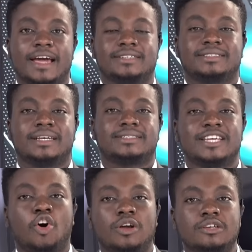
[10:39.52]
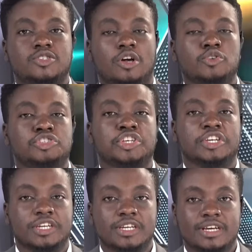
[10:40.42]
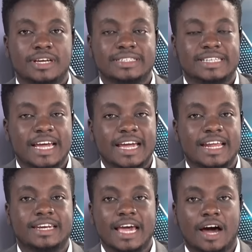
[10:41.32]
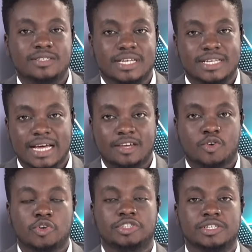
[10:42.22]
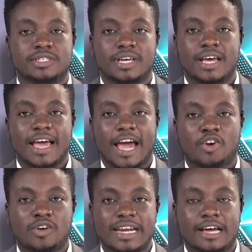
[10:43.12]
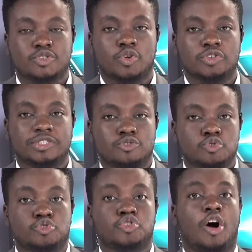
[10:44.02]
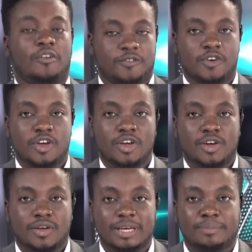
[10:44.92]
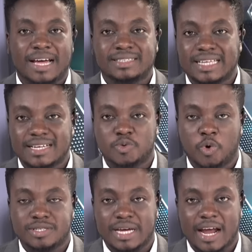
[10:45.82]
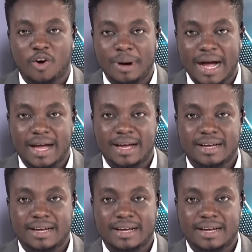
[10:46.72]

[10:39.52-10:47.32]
Is this the only solution day in and day out? Yes, Saki coaches, and only the solution to solve the Black Stars woes and Aoba.